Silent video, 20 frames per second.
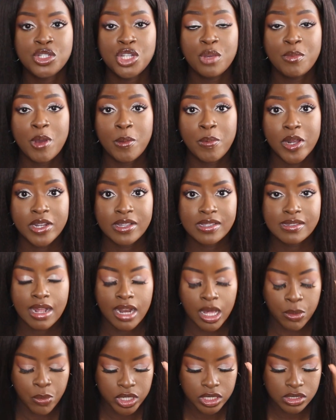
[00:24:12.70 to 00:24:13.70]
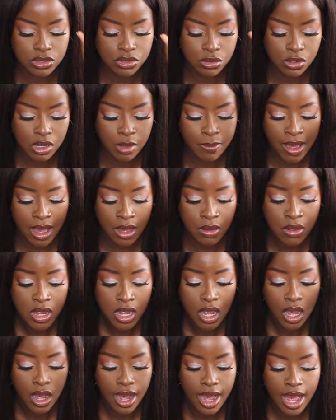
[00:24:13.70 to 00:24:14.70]
2 more products that I want to talk about.
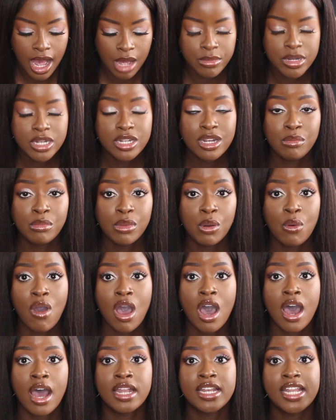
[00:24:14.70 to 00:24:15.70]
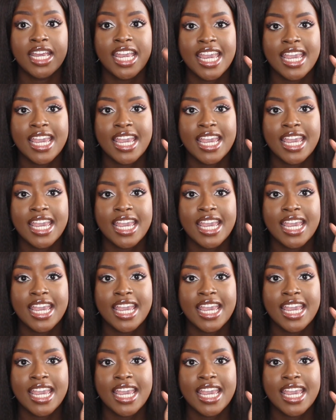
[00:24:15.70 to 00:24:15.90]
Number 1